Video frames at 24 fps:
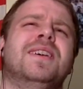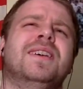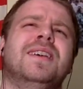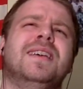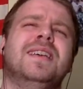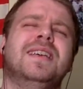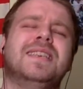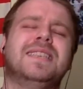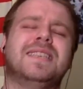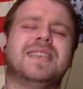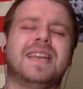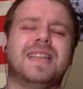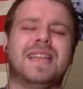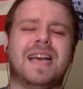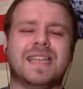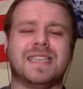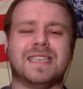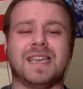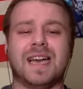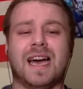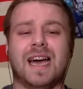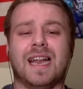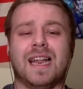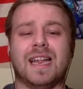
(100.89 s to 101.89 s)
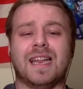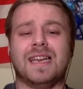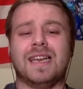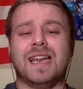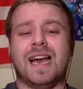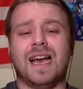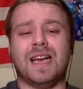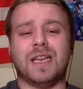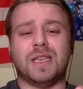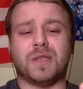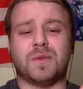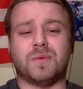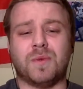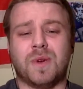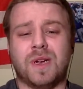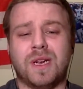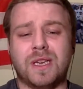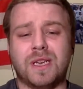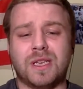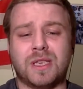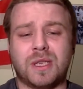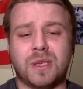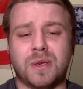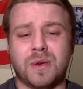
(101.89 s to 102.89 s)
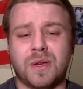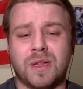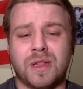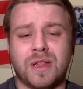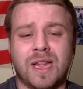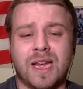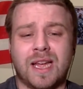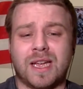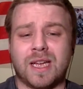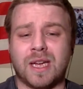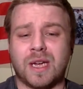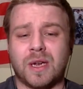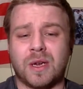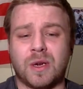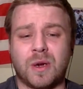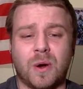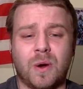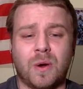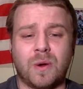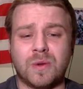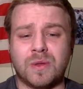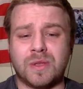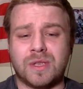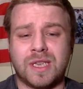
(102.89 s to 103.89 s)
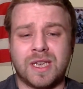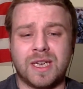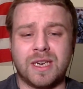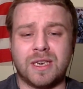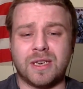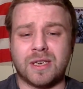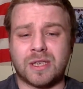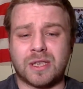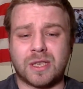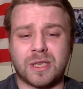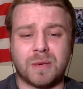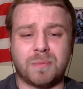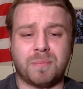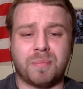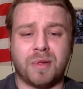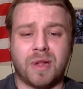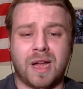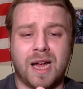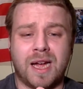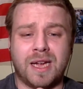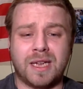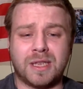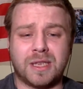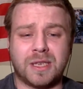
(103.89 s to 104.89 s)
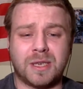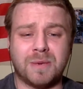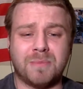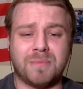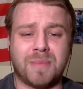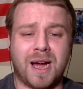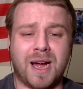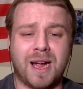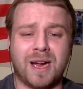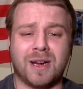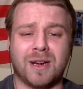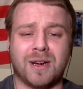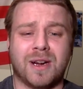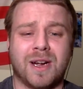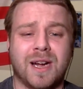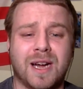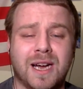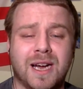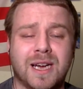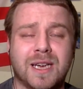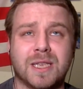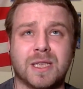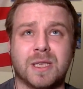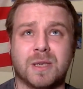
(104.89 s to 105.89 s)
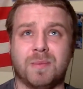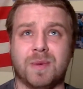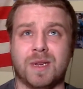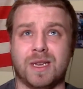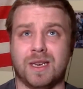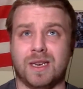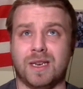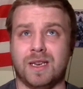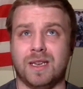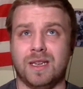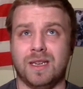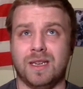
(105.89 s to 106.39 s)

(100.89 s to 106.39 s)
He said that's got a nice ring to it, like a gold digger supplied to by her husband.